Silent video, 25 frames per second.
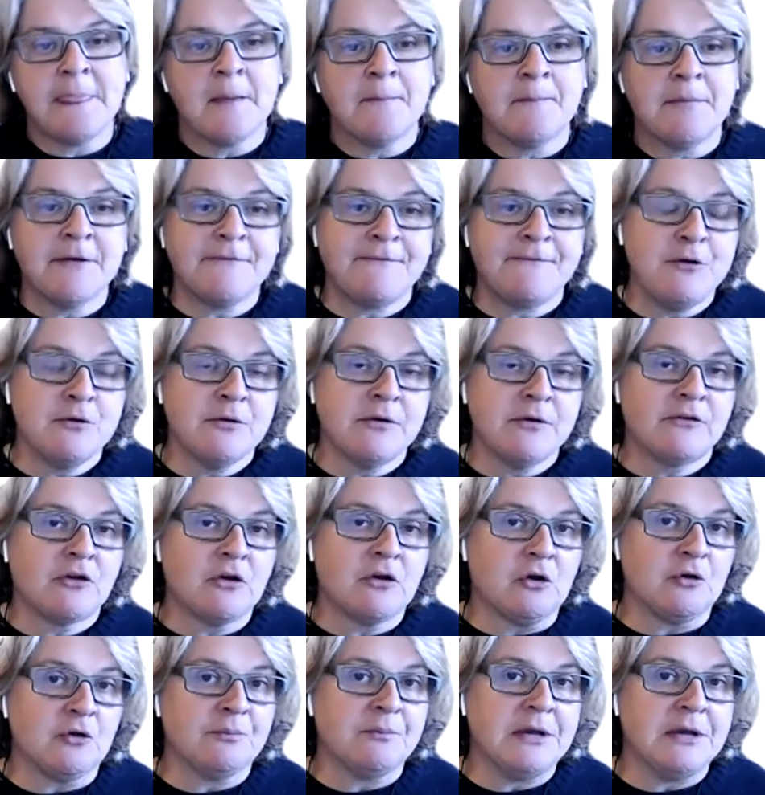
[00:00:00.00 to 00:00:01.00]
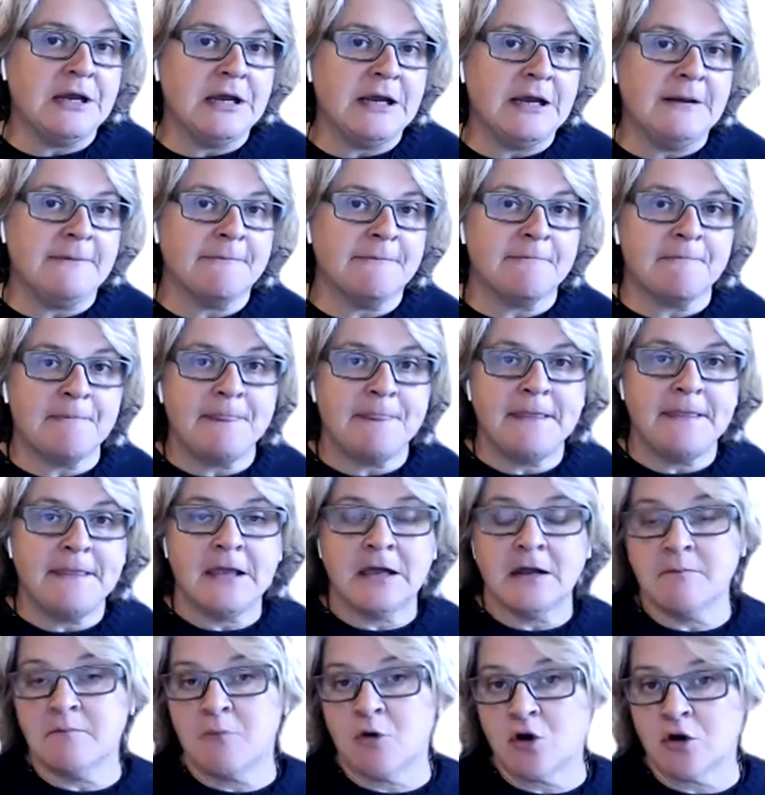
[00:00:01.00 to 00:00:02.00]
But if you had told me
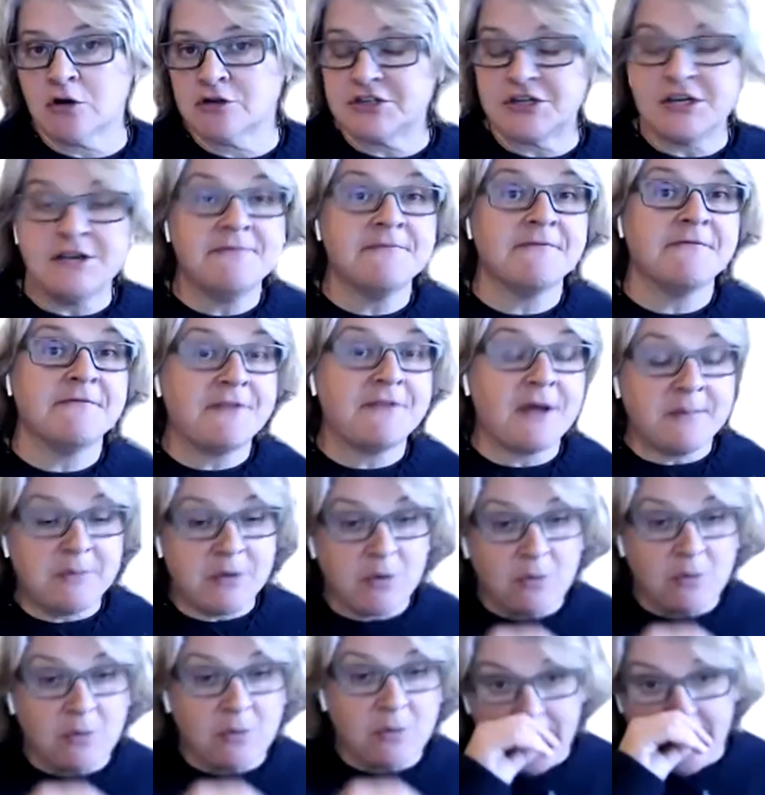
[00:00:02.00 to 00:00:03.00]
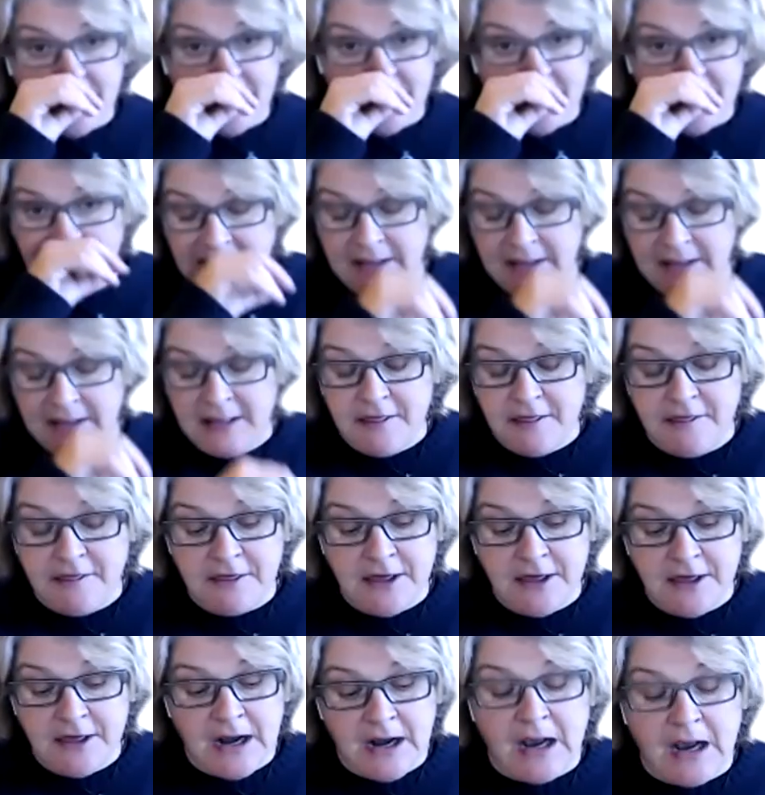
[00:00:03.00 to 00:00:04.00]
in March, even February,
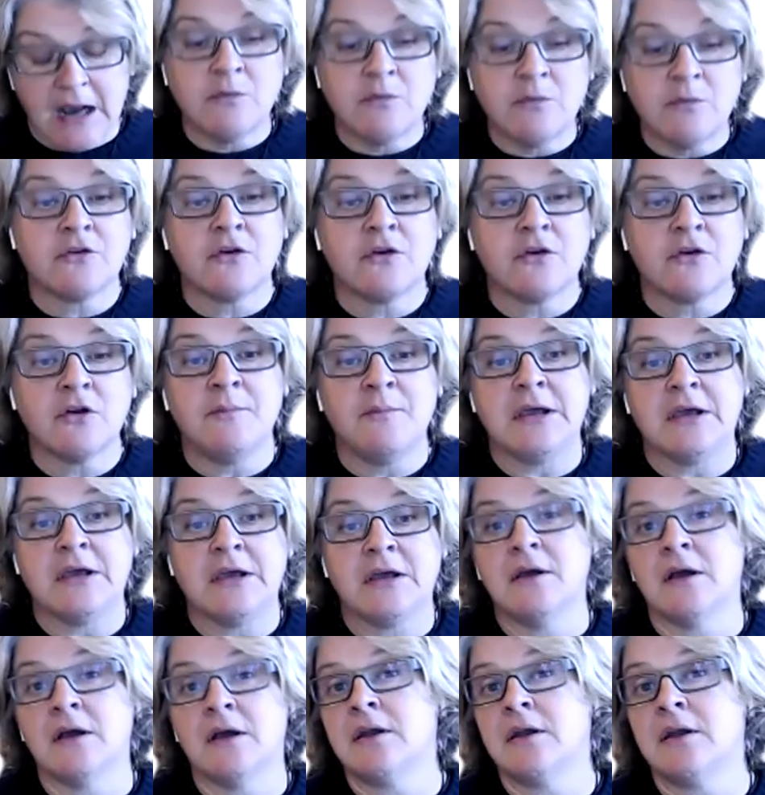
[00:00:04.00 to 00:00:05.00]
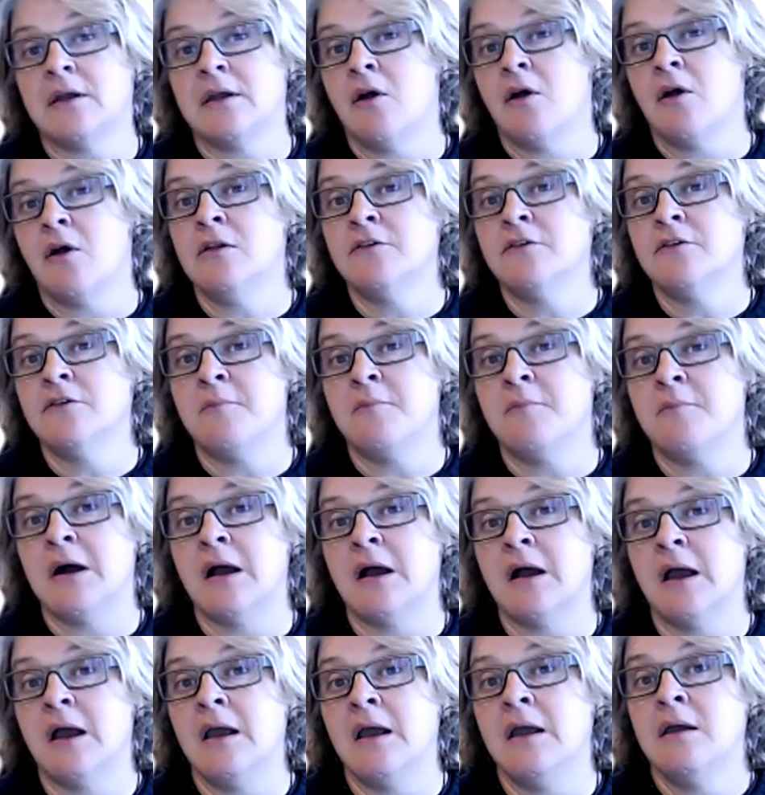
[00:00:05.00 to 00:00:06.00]
that I was going to be conducting all of
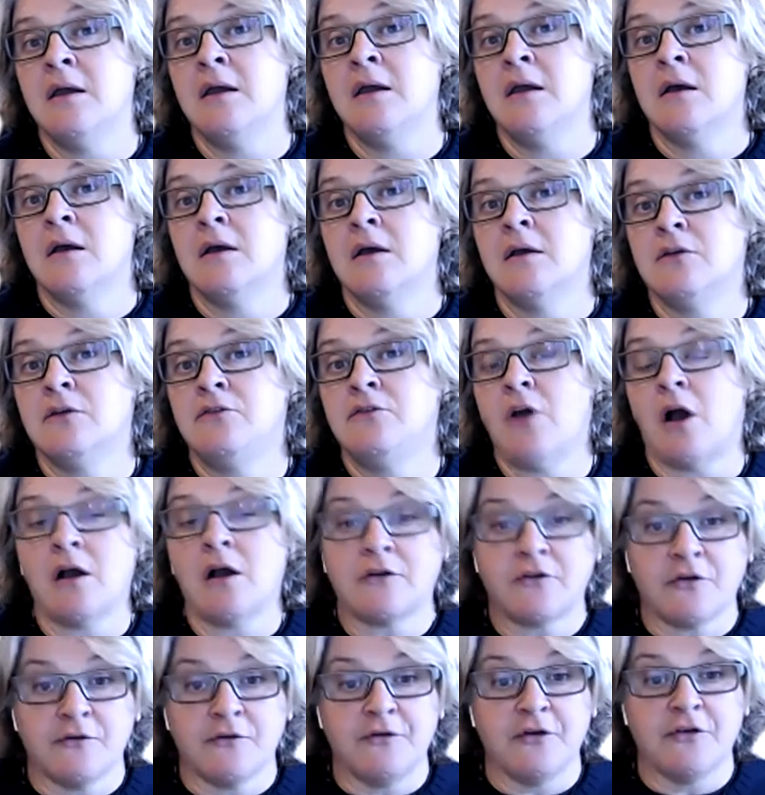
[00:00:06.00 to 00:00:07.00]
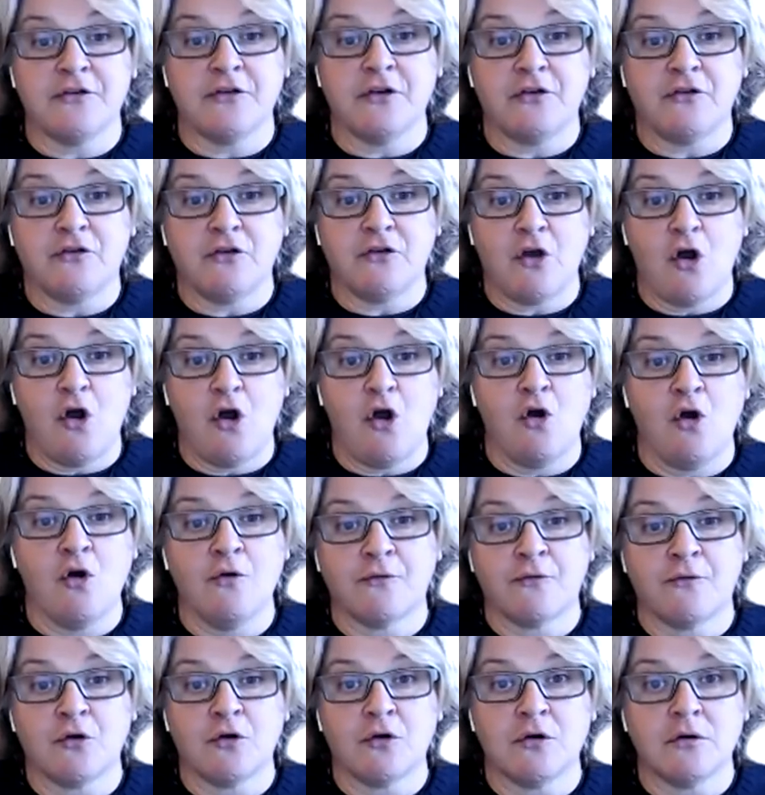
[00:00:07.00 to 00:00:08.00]
my doctor visits
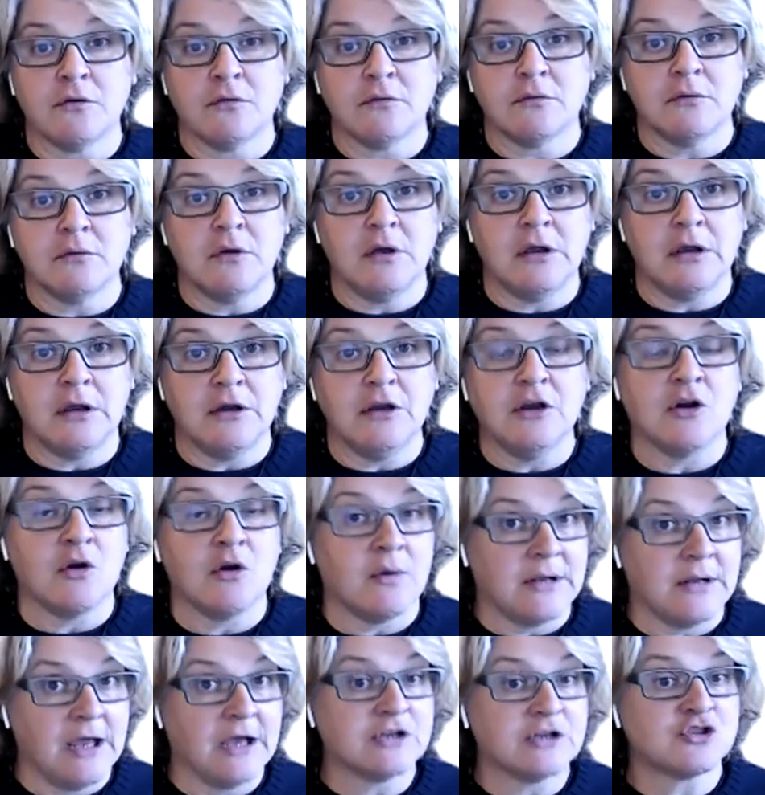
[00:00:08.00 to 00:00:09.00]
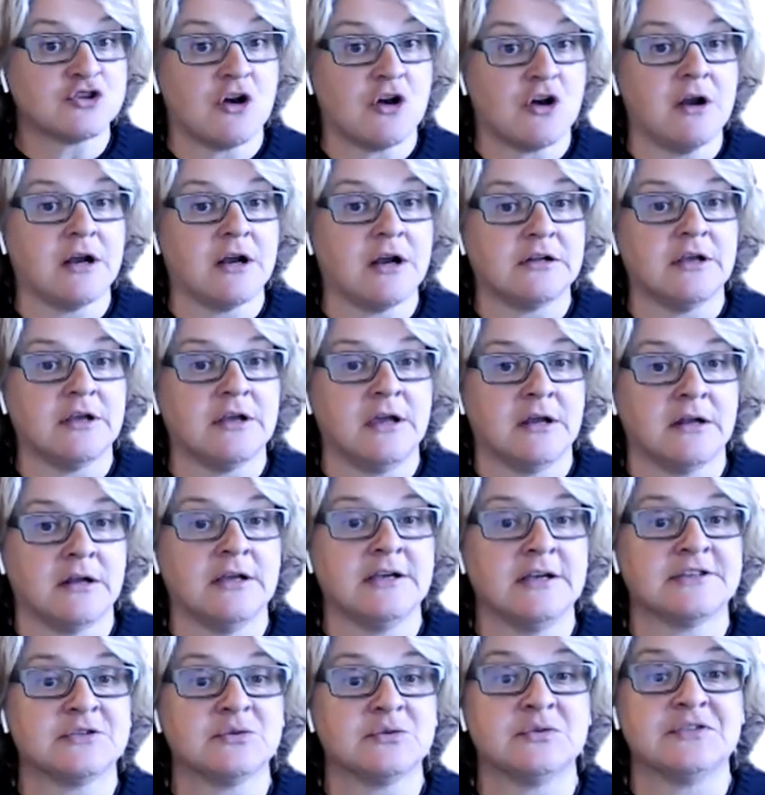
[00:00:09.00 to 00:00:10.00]
over, electronically,
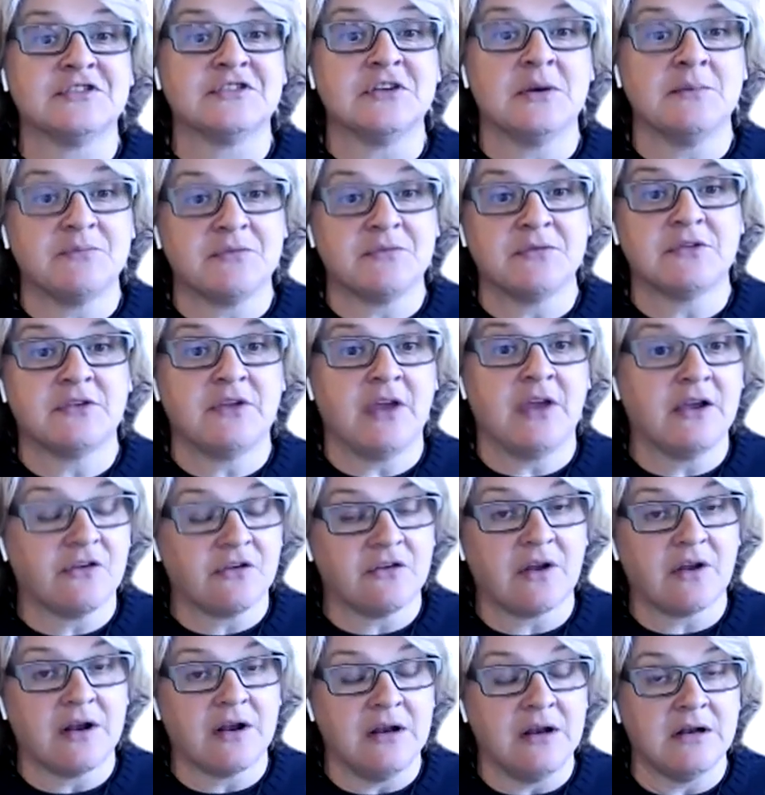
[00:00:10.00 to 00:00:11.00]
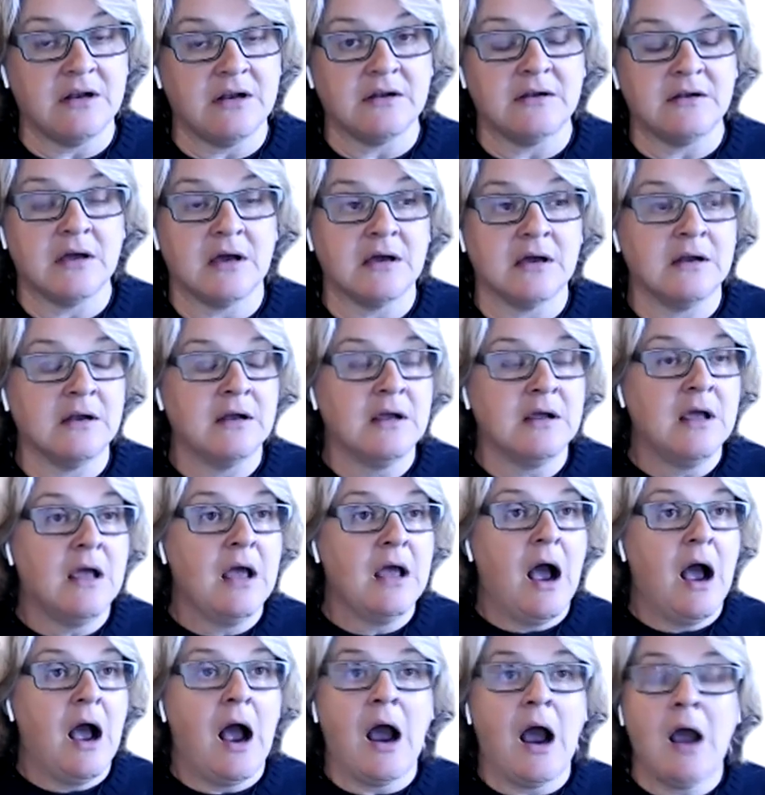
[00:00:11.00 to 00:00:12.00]
unless there was some test I needed done,
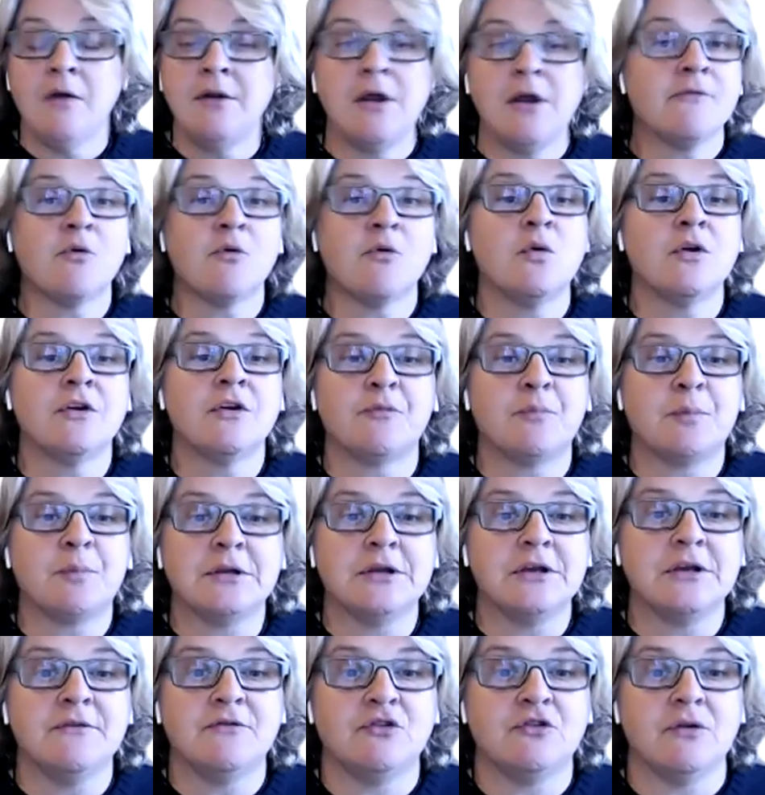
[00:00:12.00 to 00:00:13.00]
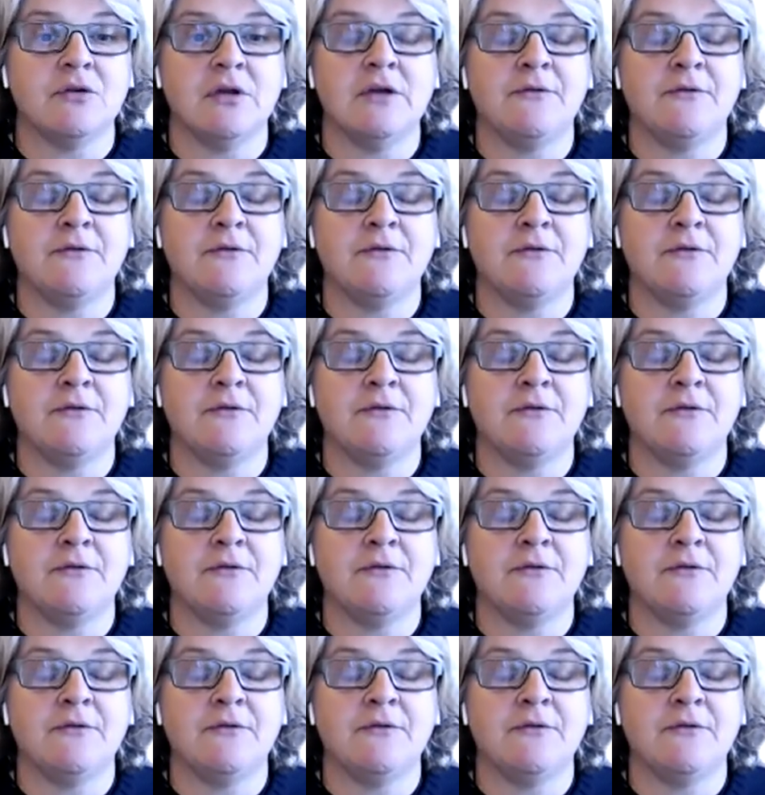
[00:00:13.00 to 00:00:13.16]
I never would have believed you.